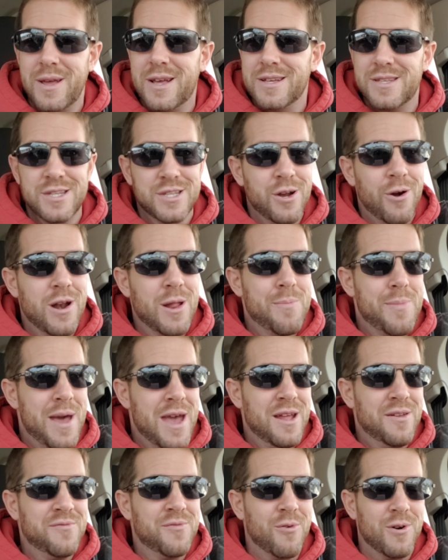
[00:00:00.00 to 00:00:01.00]
because it's already
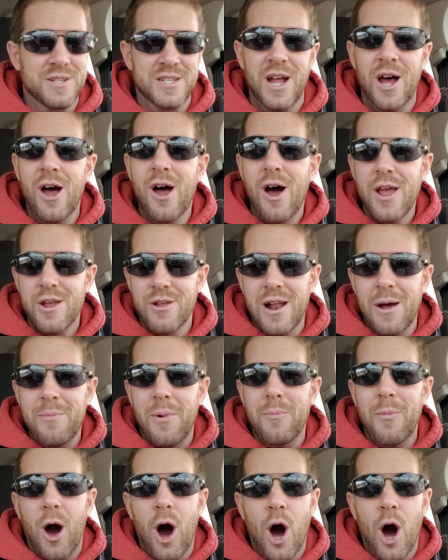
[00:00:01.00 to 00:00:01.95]
paid for. It's not, you're not